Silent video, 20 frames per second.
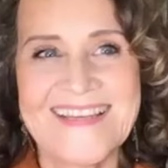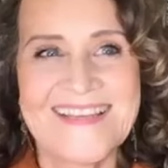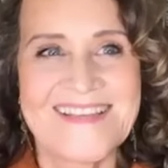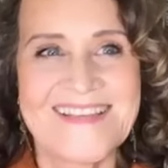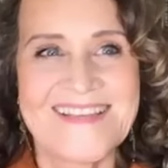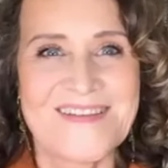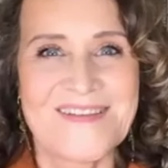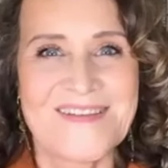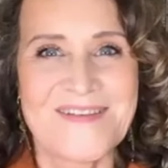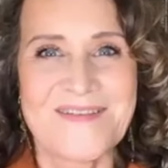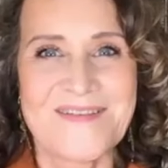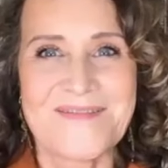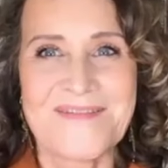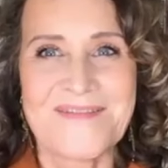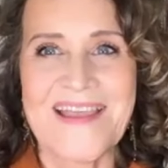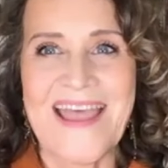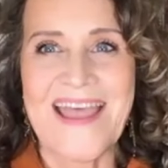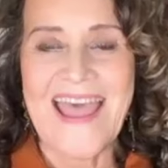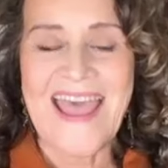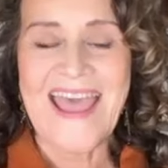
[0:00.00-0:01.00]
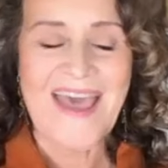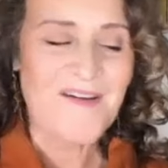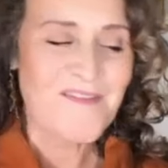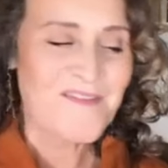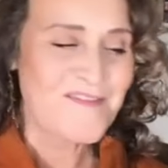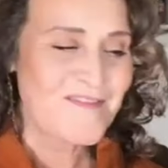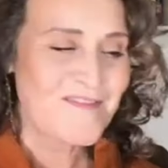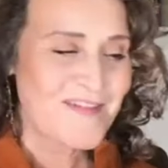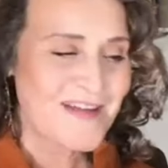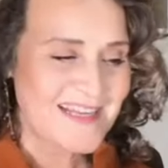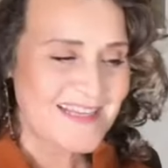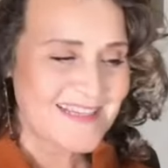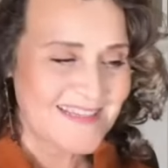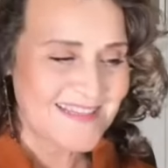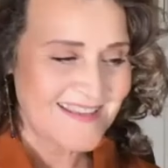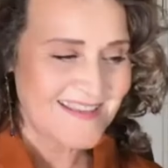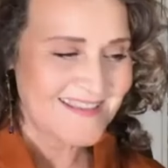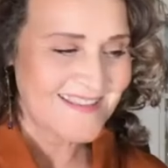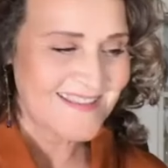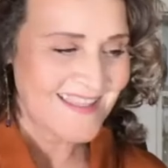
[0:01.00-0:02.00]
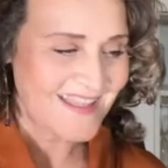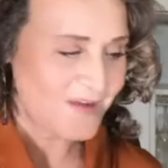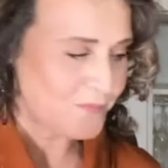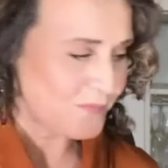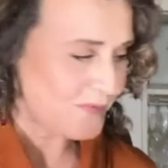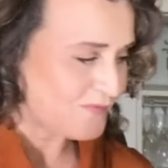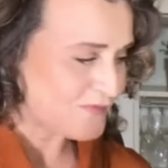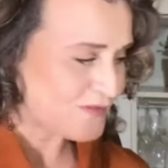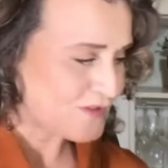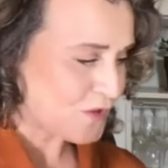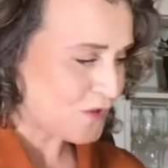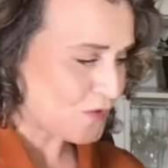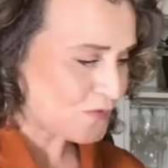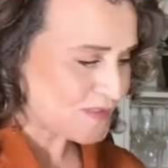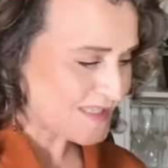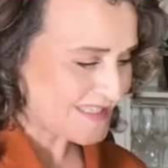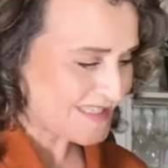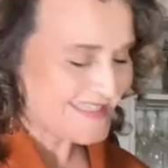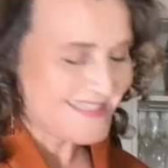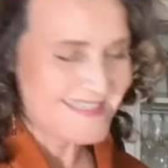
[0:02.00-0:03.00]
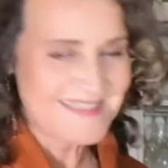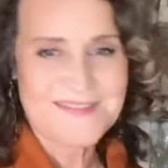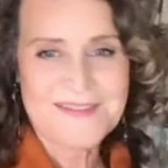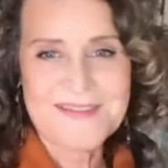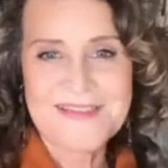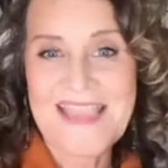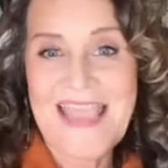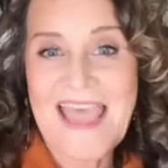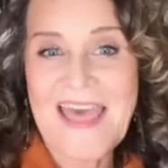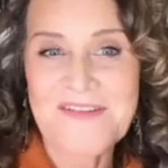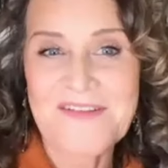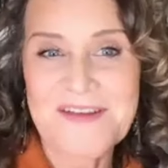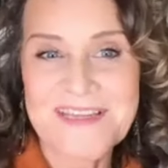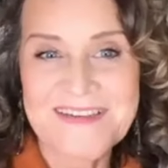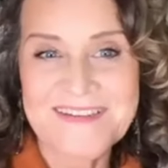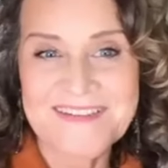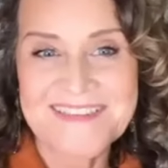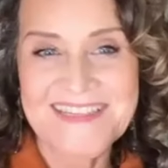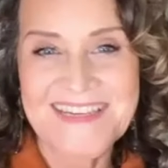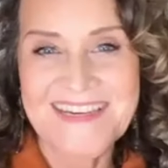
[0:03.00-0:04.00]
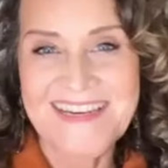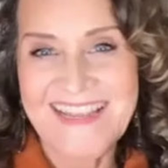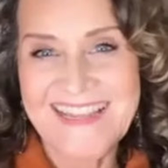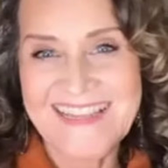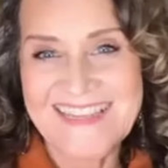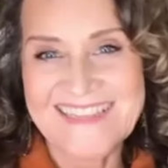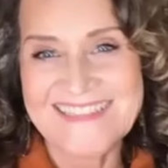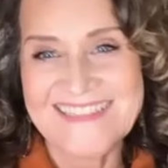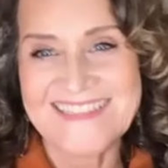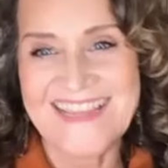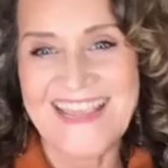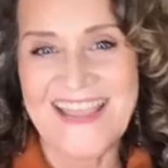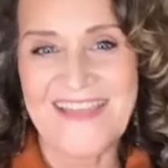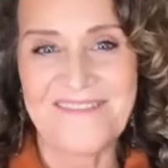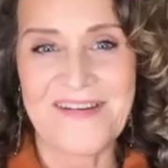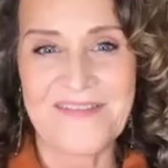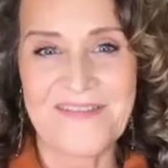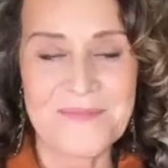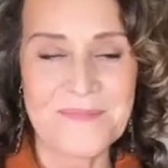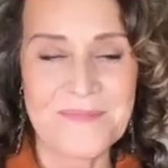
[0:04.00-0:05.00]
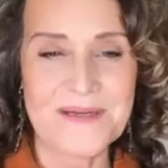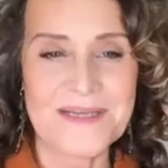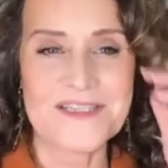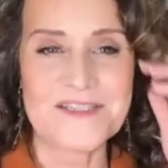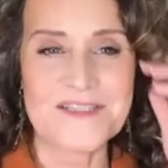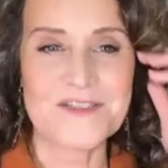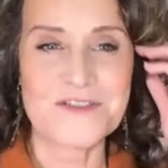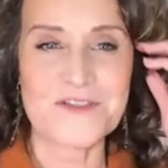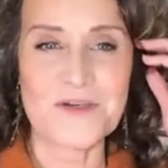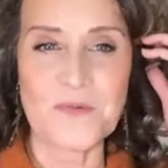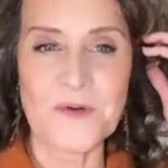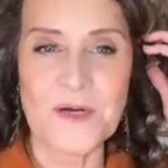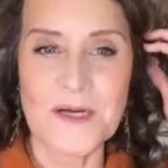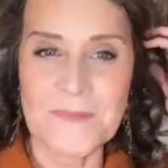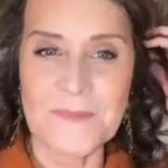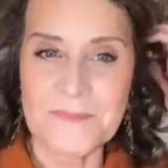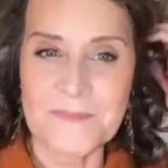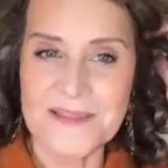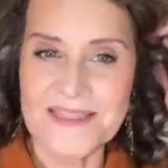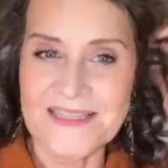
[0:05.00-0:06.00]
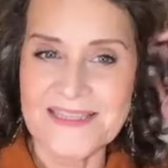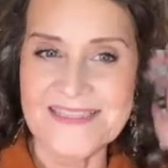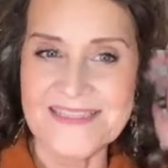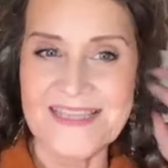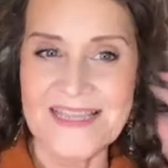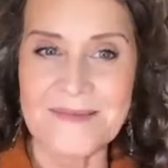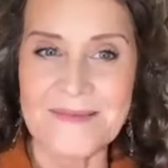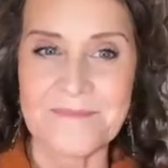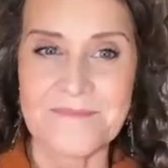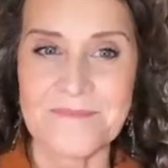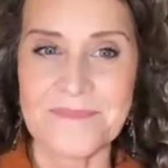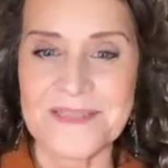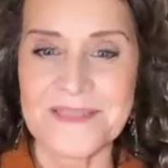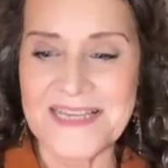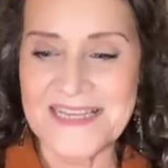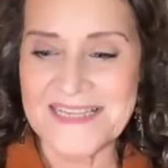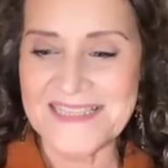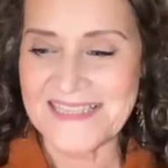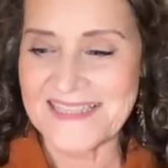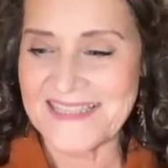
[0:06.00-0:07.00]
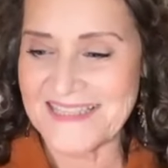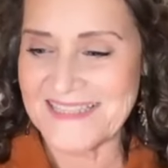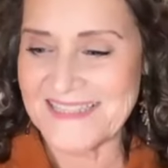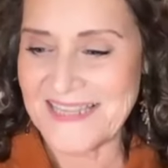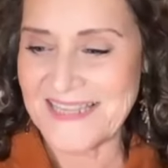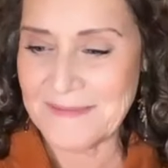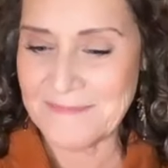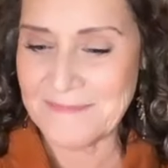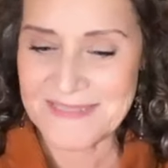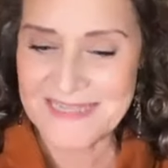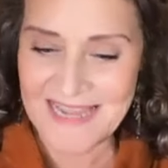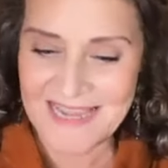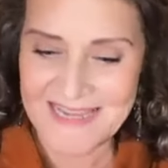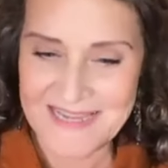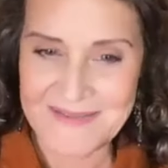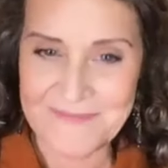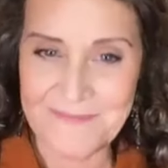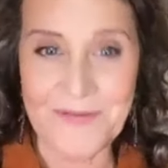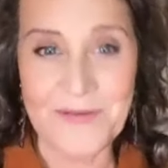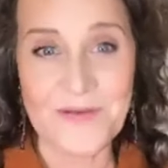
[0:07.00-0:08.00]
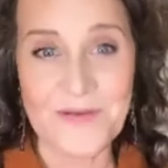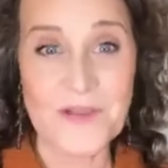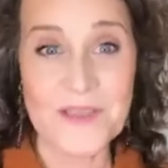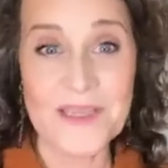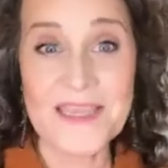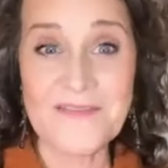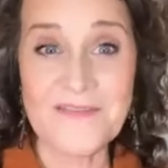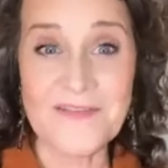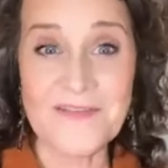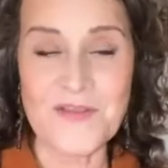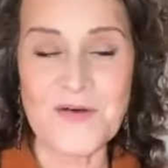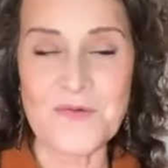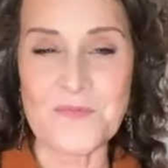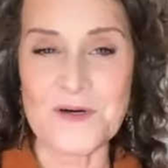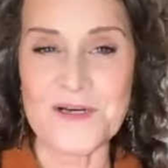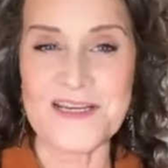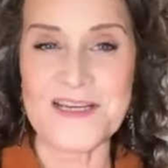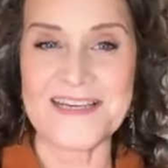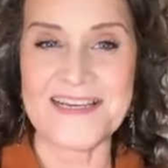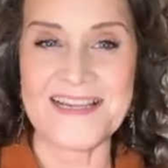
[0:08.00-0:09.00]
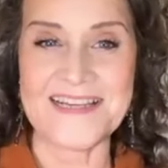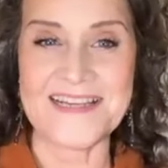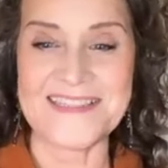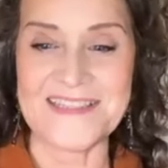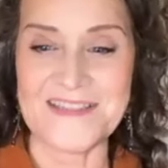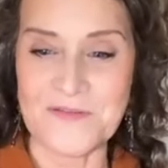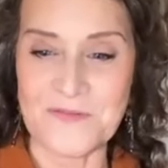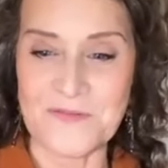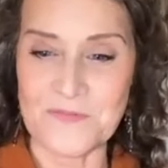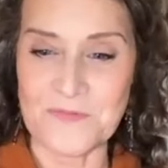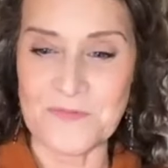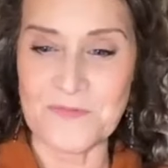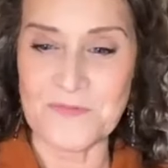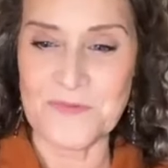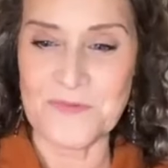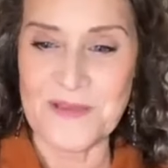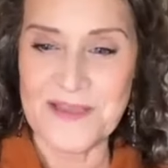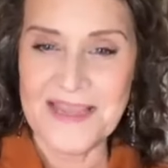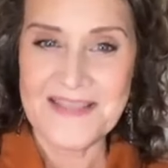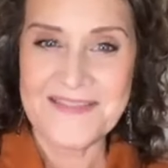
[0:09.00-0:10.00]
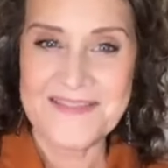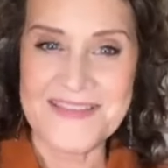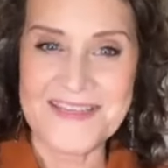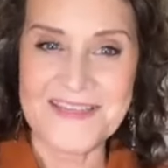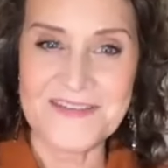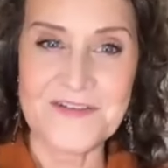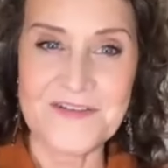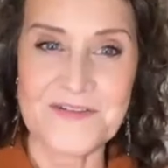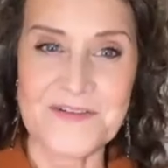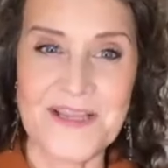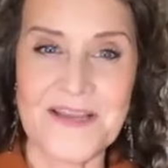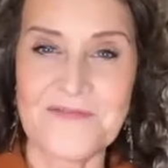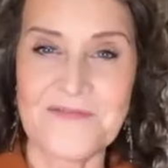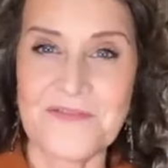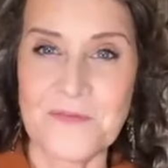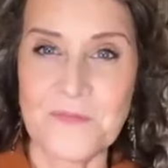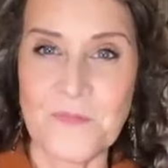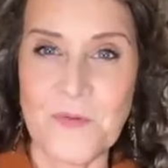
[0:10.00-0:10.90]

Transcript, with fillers: So how fun that we've chosen to gather here tonight, have everybody show up in the same place at the same time, even though we're connected through the internet from